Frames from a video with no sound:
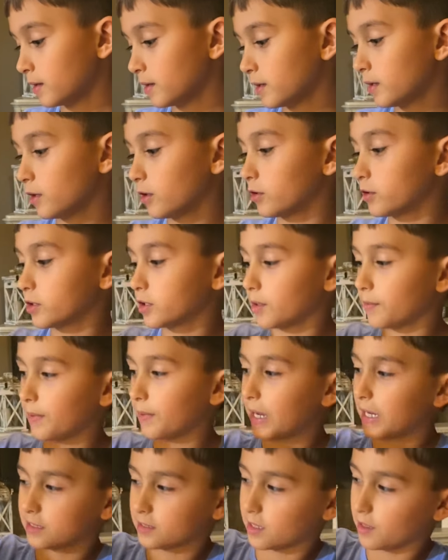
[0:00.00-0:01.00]
Here's a
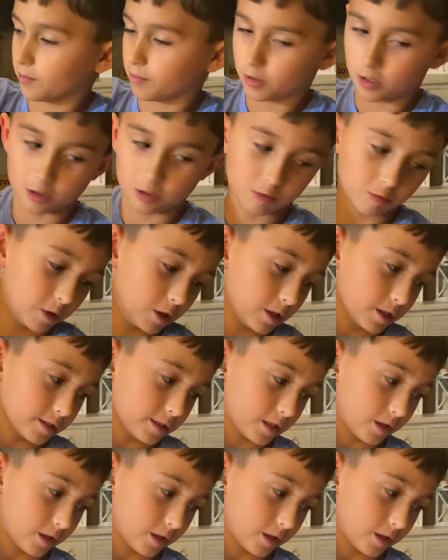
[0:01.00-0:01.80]
basketball one.